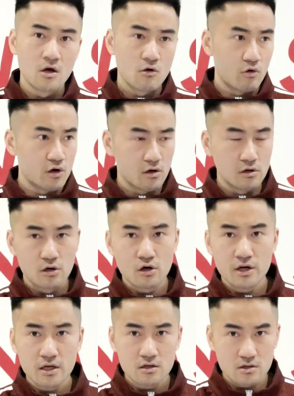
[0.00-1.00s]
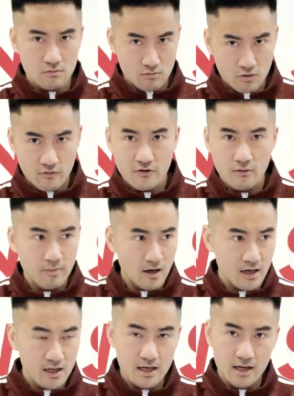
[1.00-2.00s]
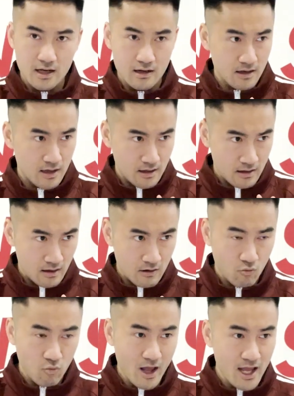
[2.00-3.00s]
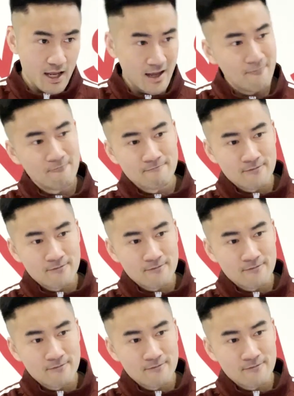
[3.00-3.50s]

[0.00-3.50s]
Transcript: where you're learning to move your body in a way